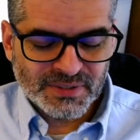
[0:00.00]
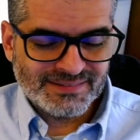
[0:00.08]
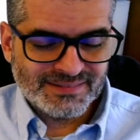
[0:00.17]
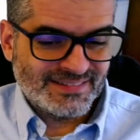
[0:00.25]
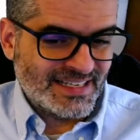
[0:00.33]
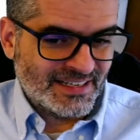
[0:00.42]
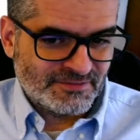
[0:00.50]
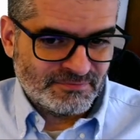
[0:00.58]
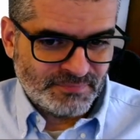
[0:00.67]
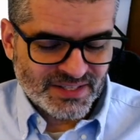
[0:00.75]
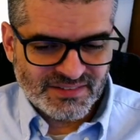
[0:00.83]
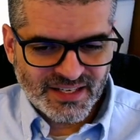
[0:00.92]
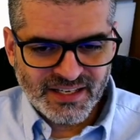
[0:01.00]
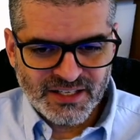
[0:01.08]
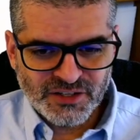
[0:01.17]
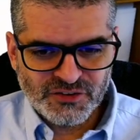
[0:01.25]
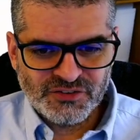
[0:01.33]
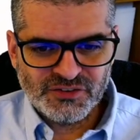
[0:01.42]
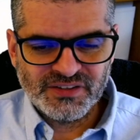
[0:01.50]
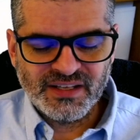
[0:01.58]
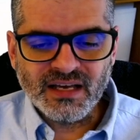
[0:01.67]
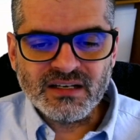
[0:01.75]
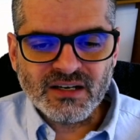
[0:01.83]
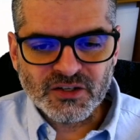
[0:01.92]
But yeah, panpsychists
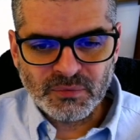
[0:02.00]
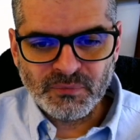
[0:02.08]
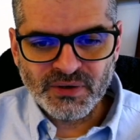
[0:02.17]
cannot